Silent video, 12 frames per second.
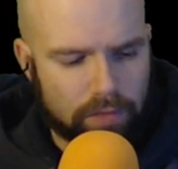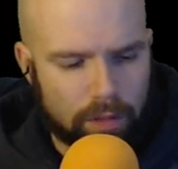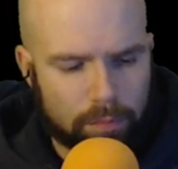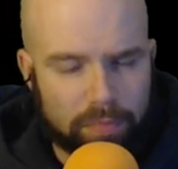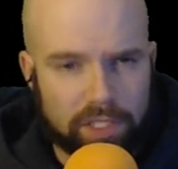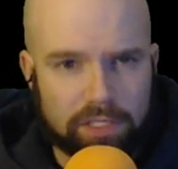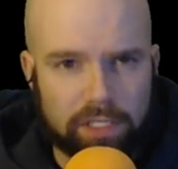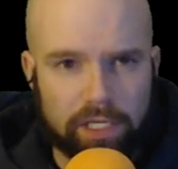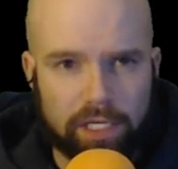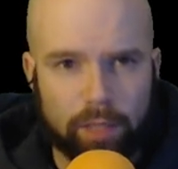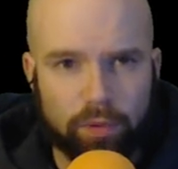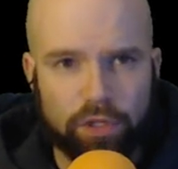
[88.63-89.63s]
basically a
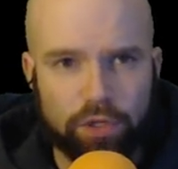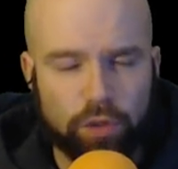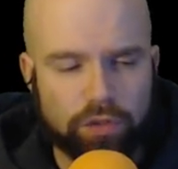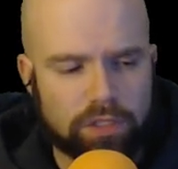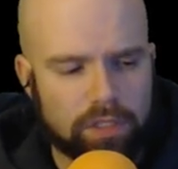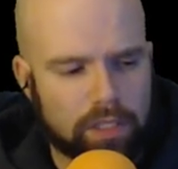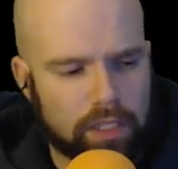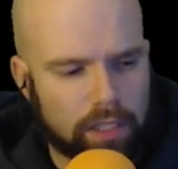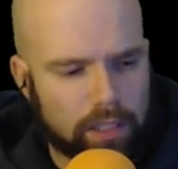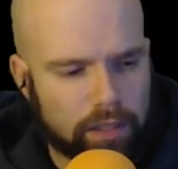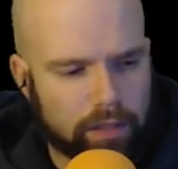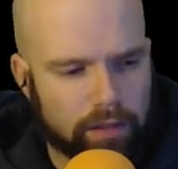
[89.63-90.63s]
couple of notes.
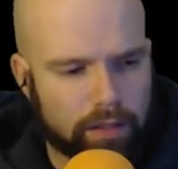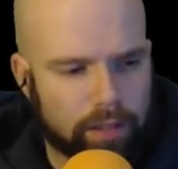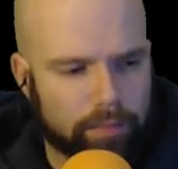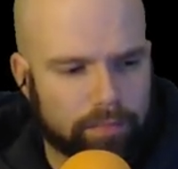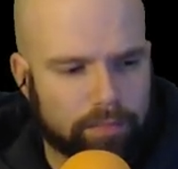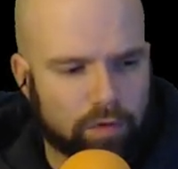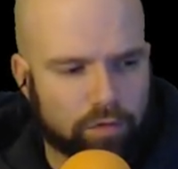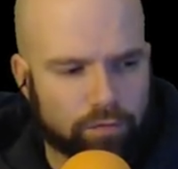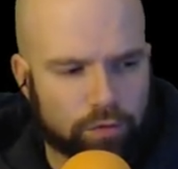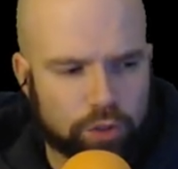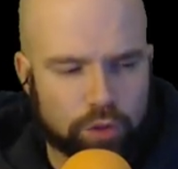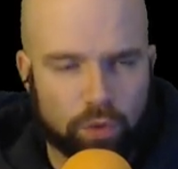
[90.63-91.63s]
Um,
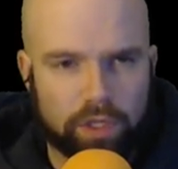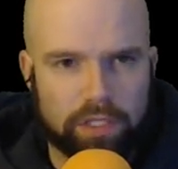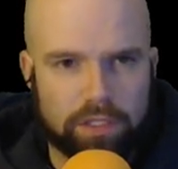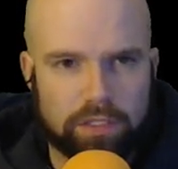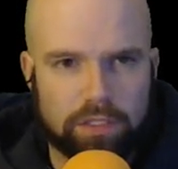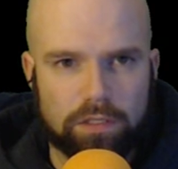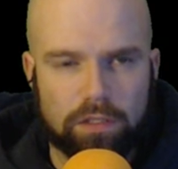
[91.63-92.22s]
first one is